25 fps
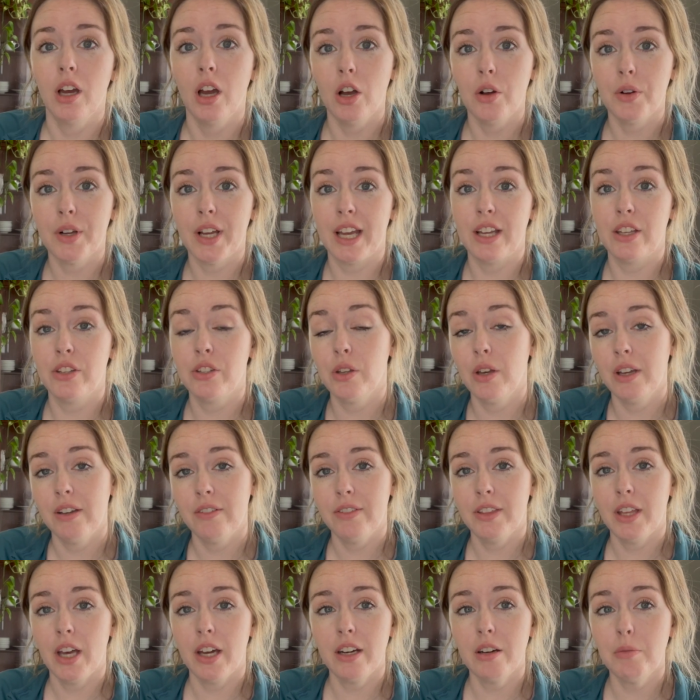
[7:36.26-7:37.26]
Okay, so I've
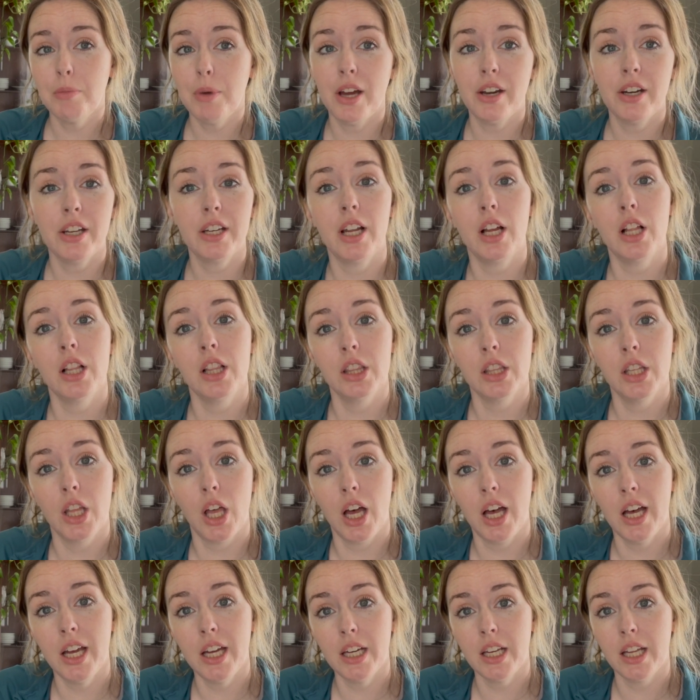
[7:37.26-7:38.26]
thought about it a
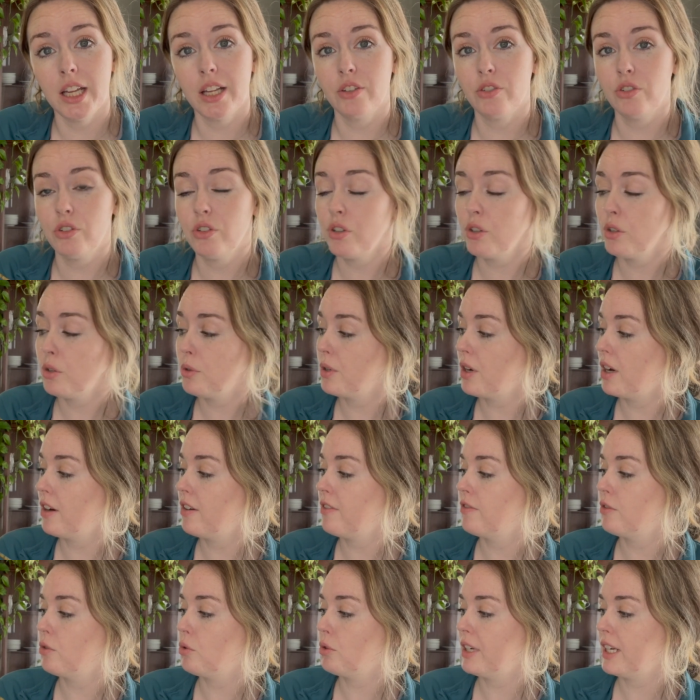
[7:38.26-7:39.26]
lot, and to
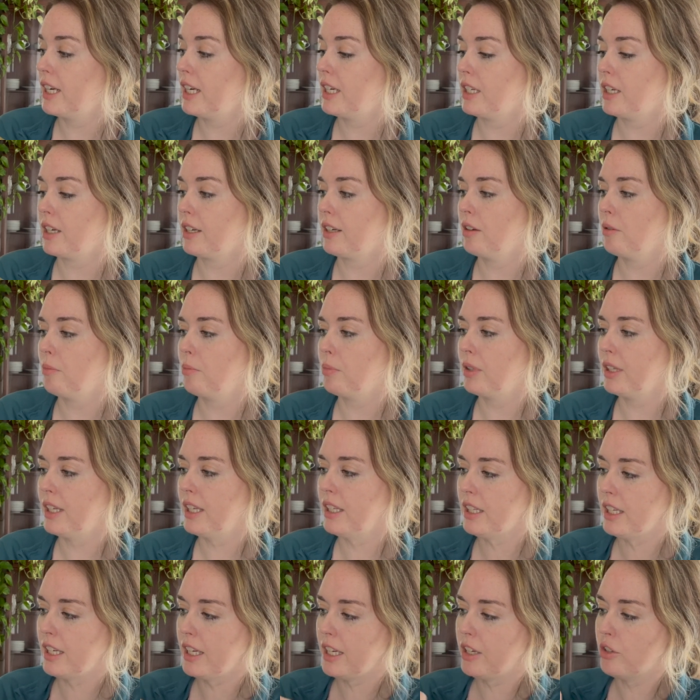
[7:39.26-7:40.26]
avoid
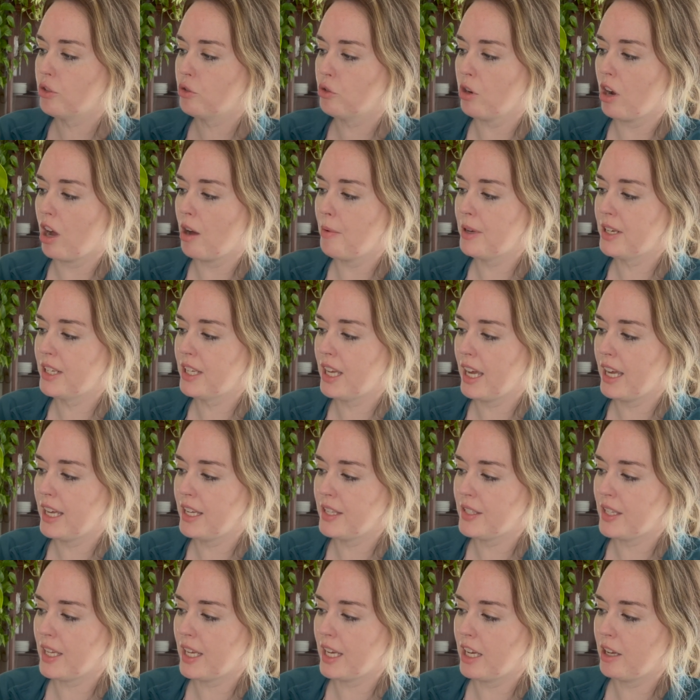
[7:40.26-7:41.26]
completely
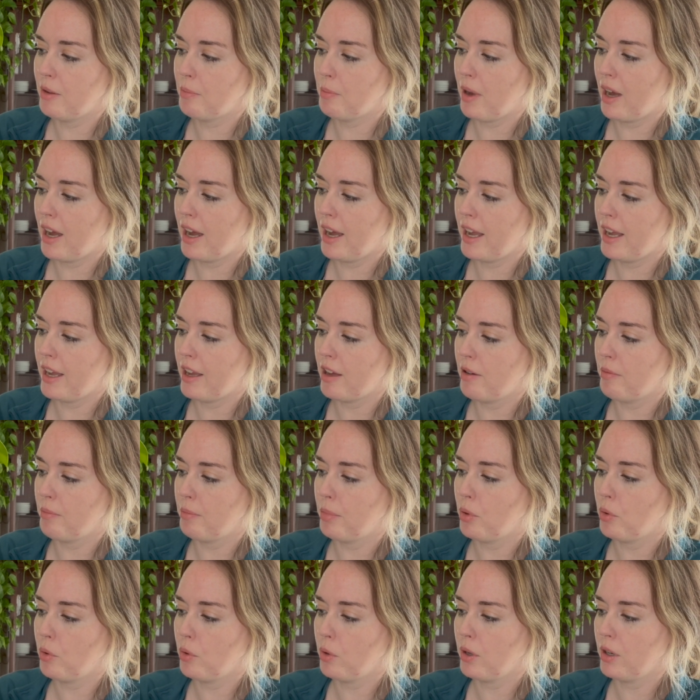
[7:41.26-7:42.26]
traumatizing my
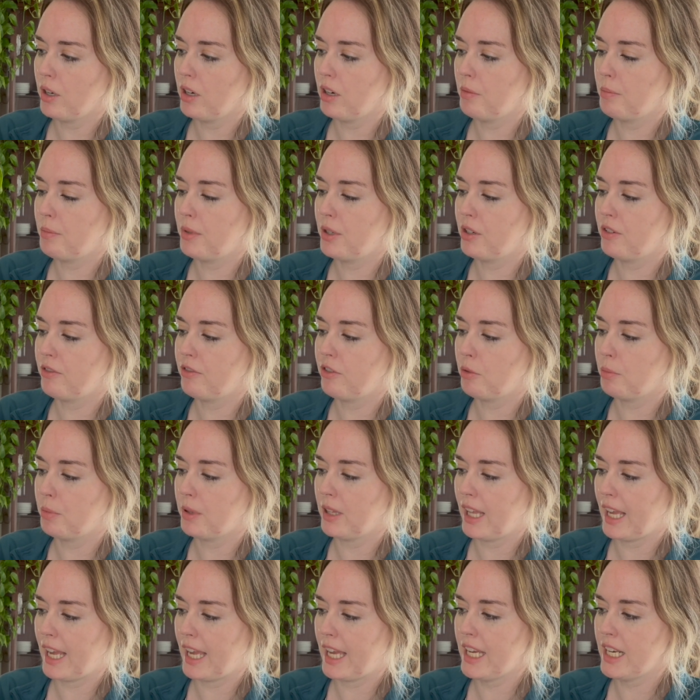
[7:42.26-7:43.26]
poor, beautiful
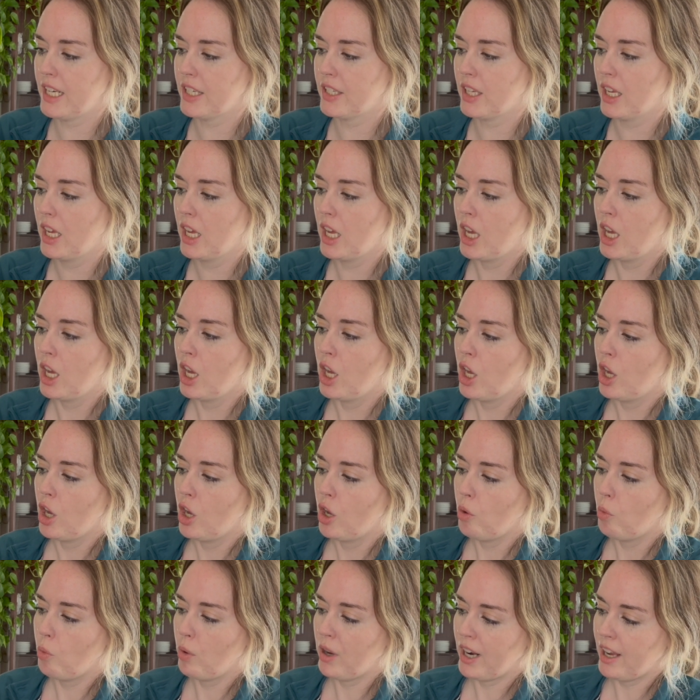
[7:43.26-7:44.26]
plant,
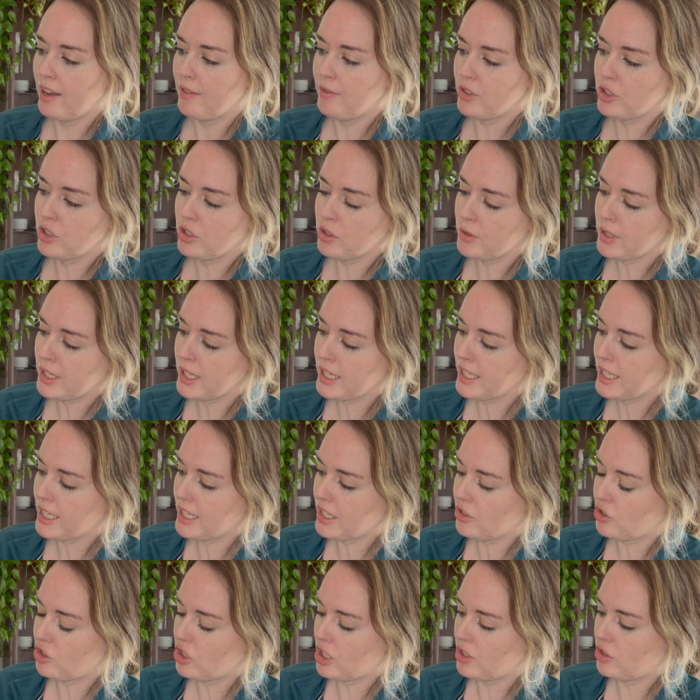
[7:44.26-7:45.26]
what I'm doing
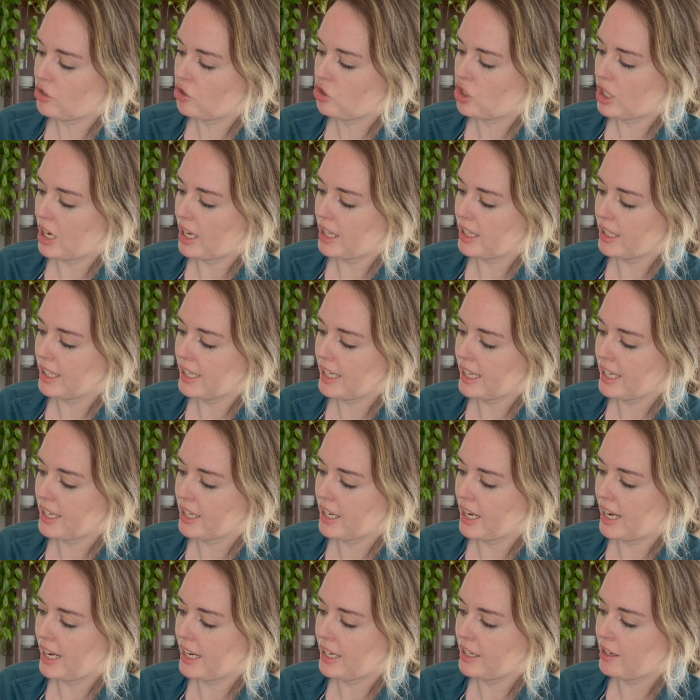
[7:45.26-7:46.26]
is just gently
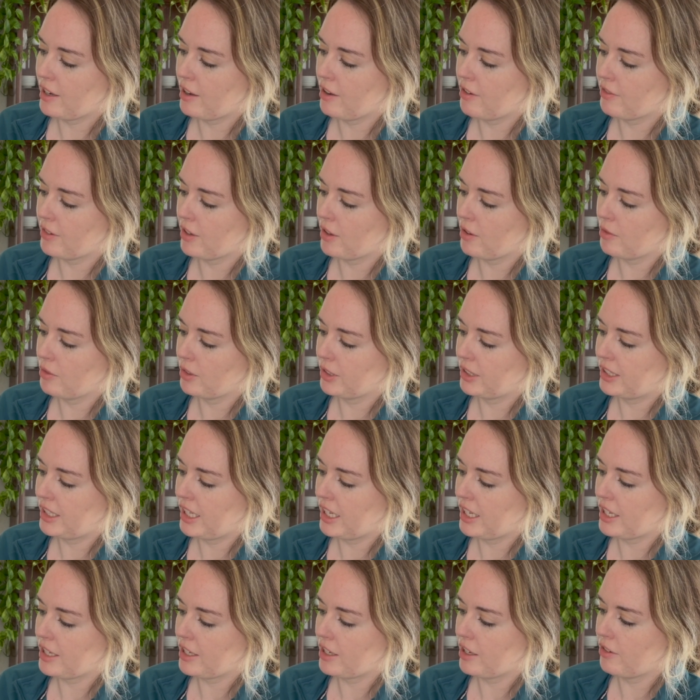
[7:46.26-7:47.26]
kind of
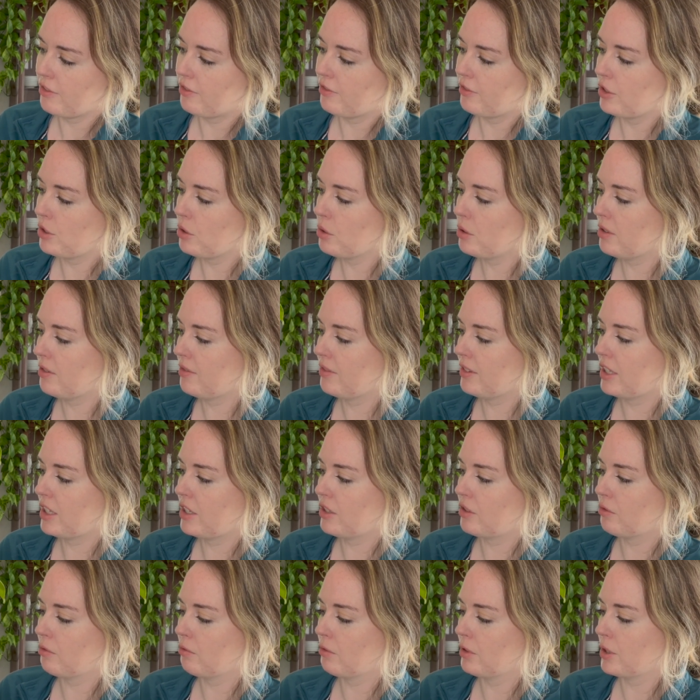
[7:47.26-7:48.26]
getting a few of
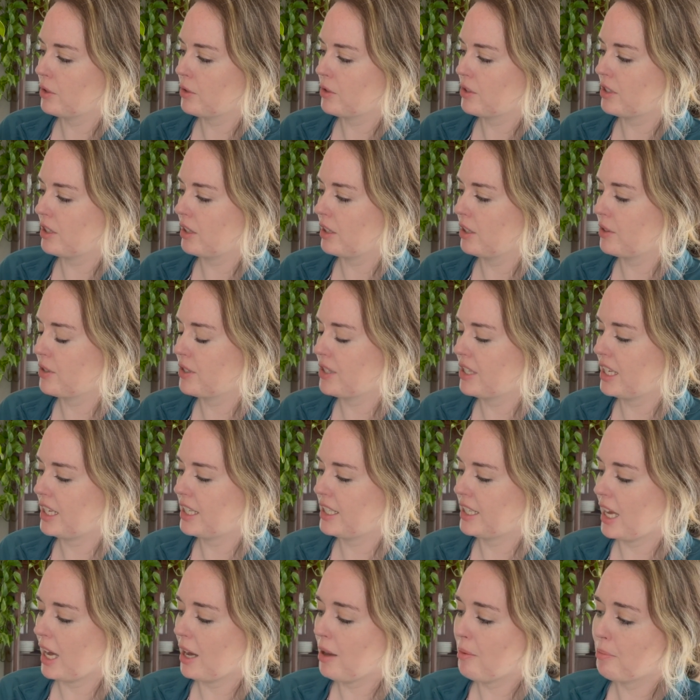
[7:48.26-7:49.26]
these roots loosened
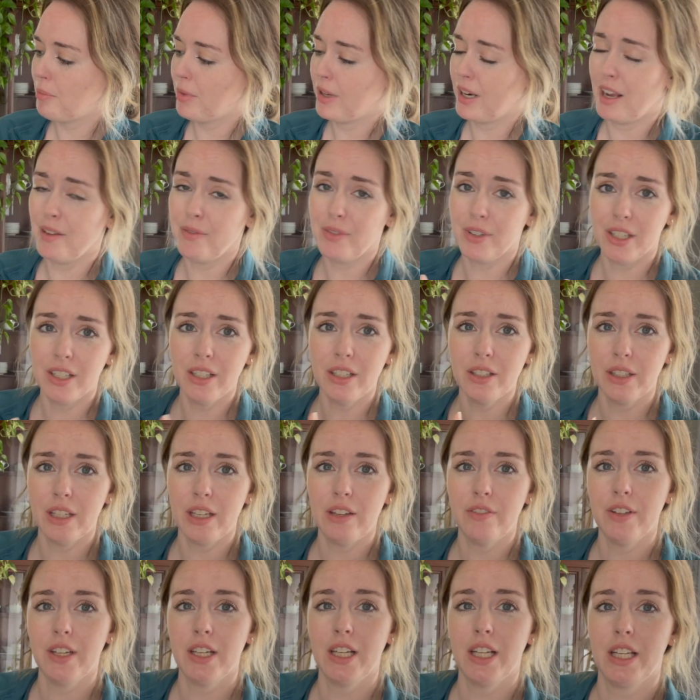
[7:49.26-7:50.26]
up, but I'm gonna
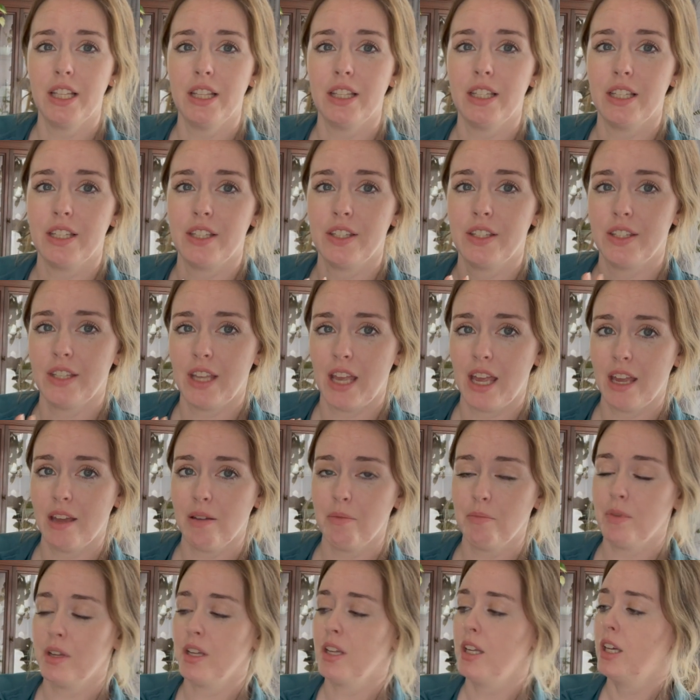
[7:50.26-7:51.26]
leave it in the
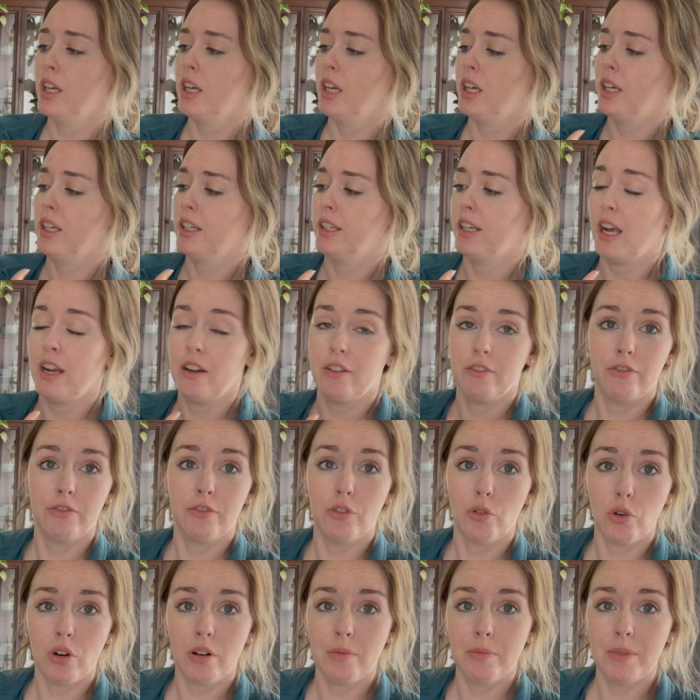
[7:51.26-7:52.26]
same kind of
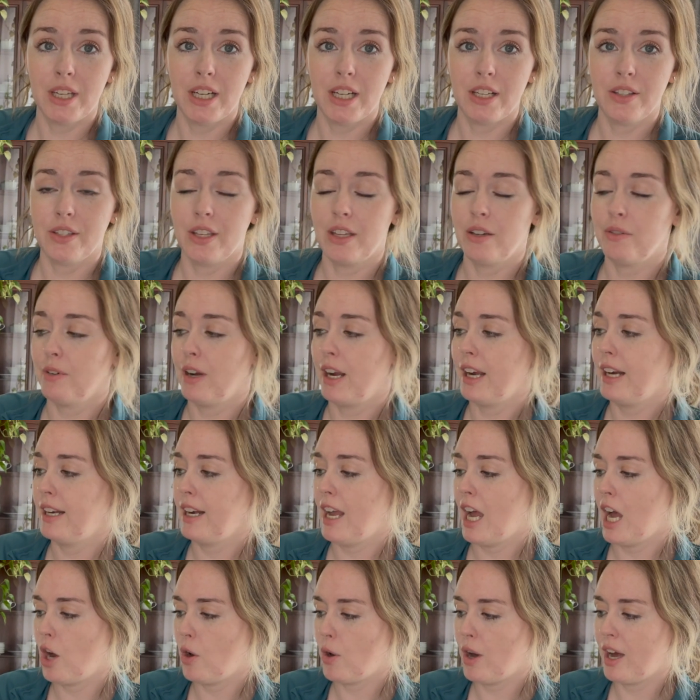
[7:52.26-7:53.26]
form that it's in right
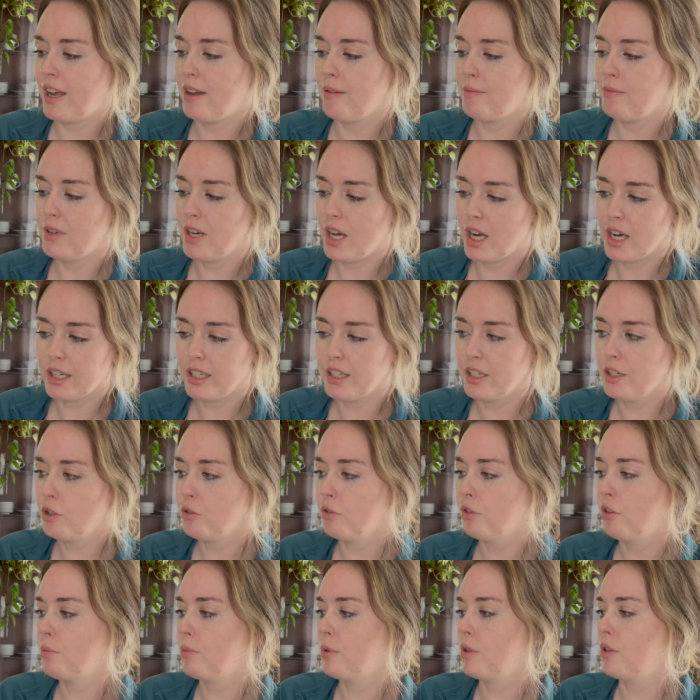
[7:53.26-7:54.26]
now. I am not gonna
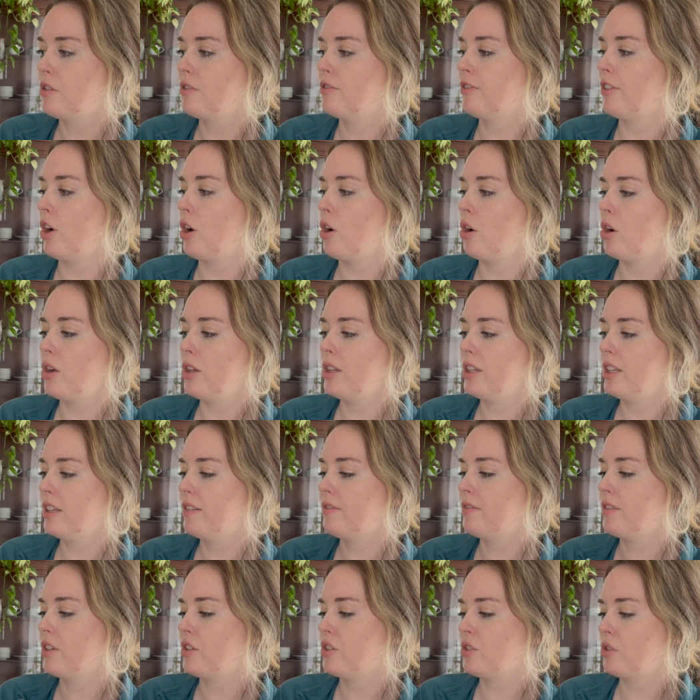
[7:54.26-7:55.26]
remove all of
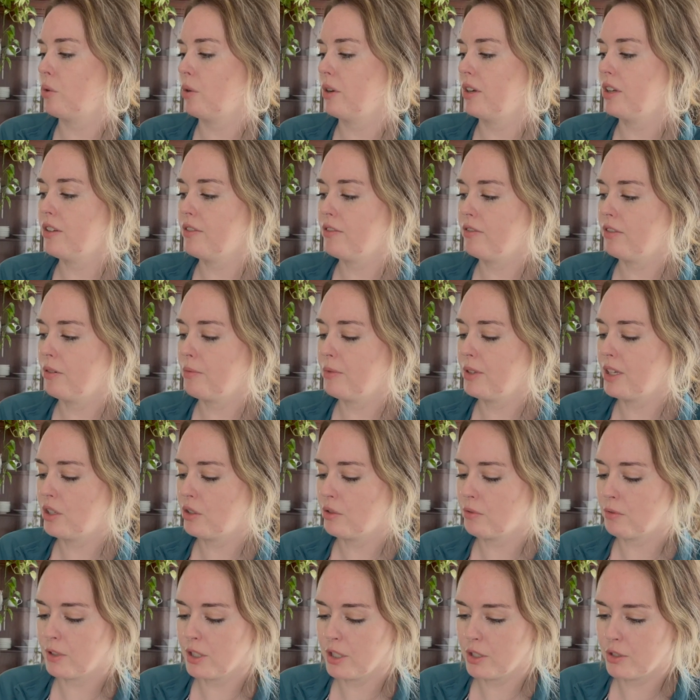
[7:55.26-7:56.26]
the soil from these
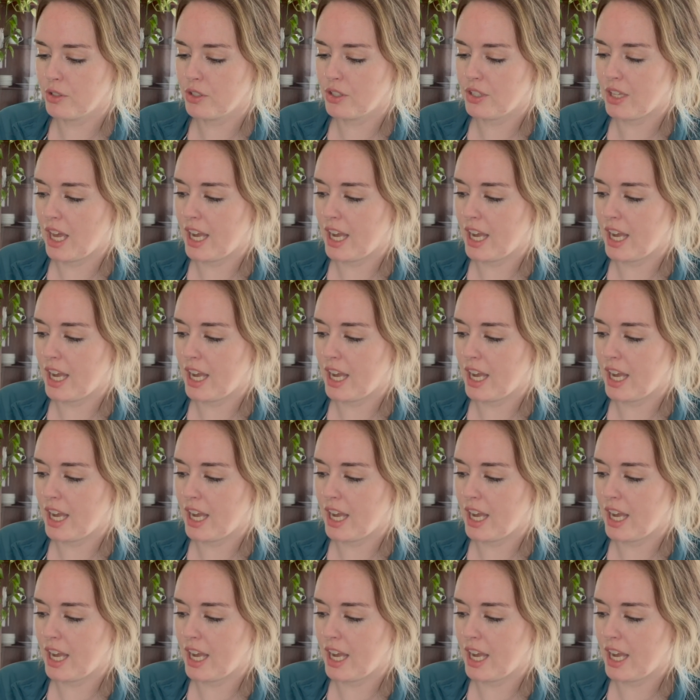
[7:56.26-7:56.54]
roots.